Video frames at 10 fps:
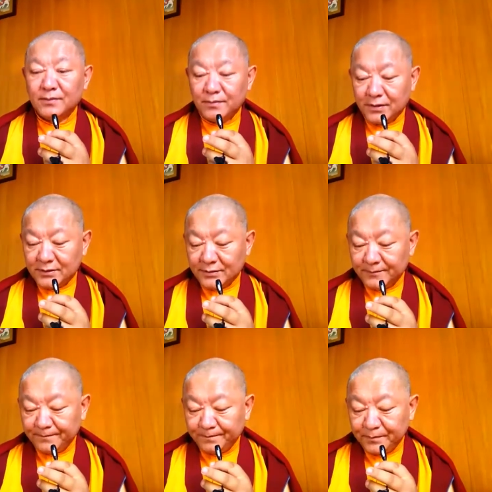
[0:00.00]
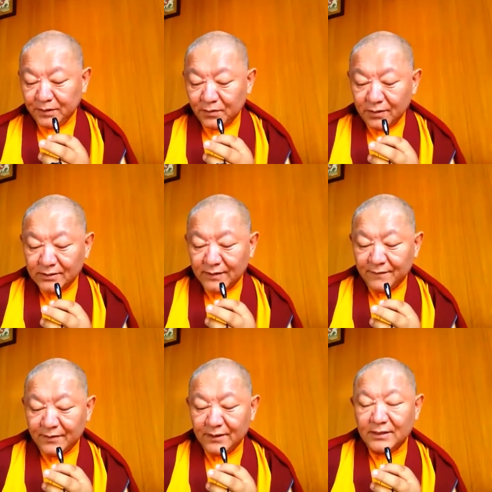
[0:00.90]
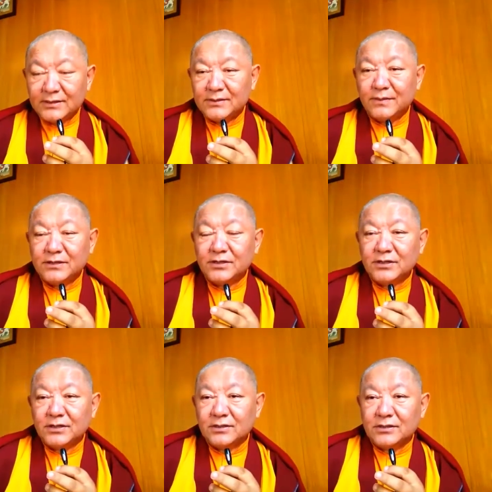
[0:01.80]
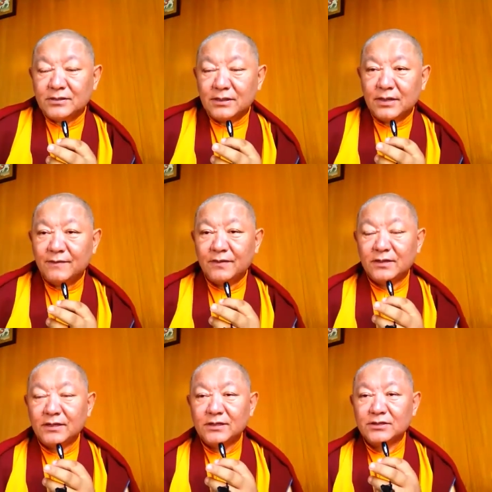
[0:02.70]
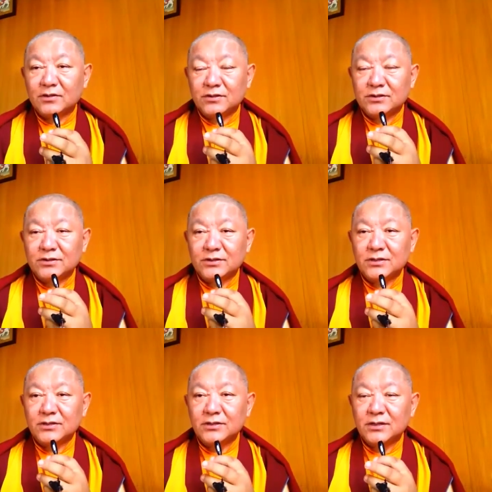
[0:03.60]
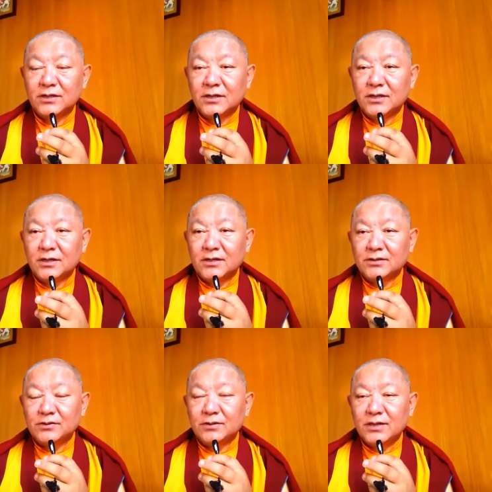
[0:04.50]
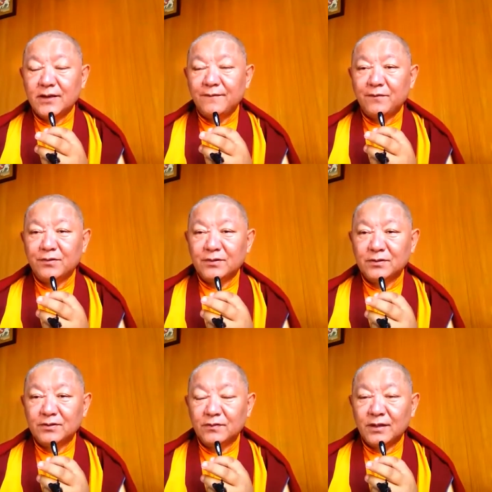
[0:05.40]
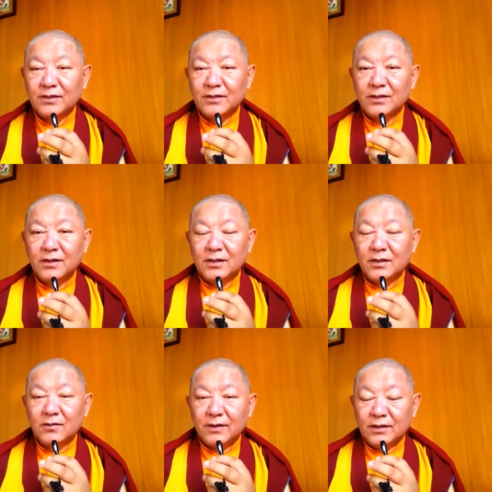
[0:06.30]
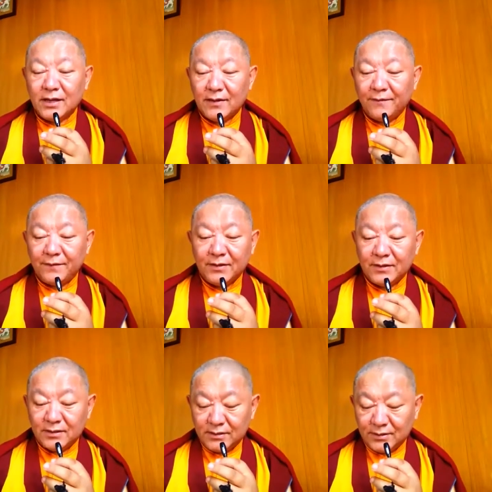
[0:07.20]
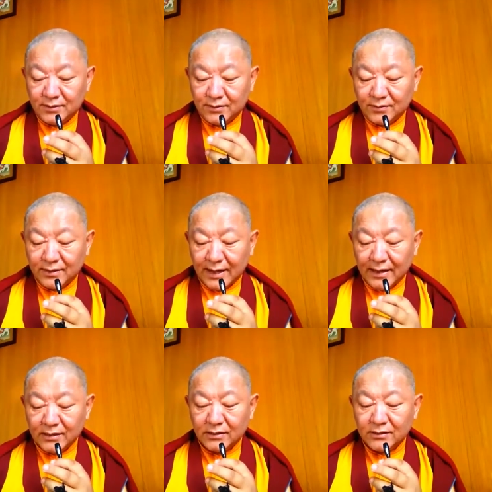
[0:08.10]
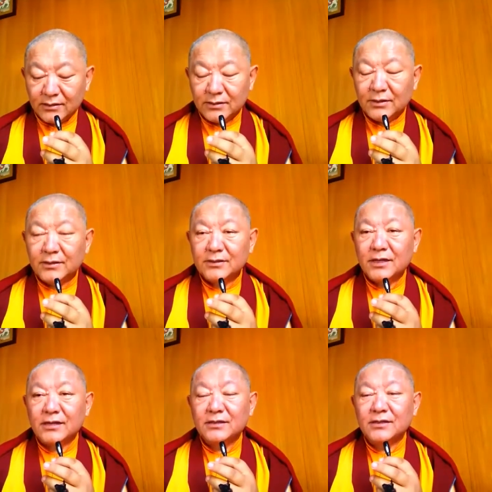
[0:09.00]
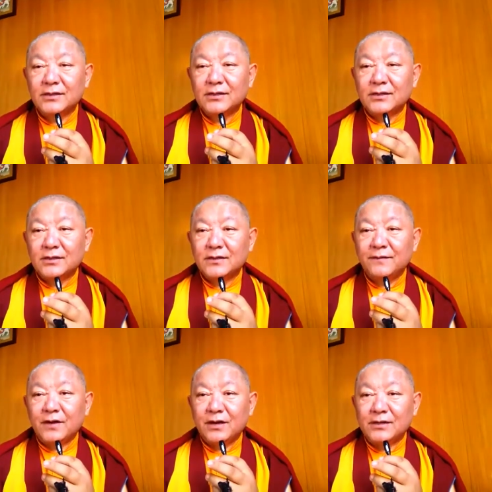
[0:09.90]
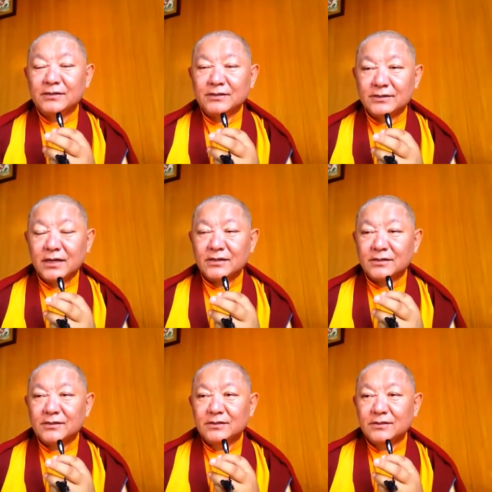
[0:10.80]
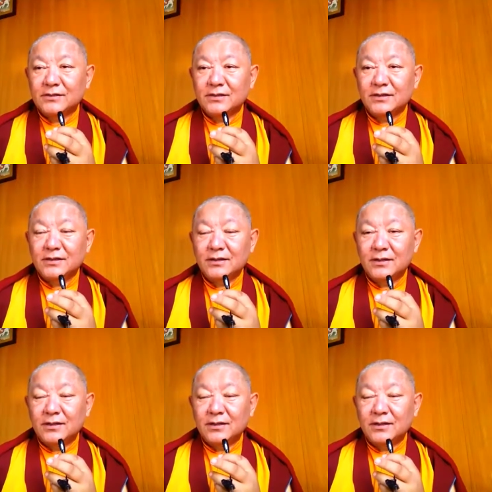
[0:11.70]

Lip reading: But because everything is magical, everything is conditional, so therefore, when I feel, anger, then if I understand the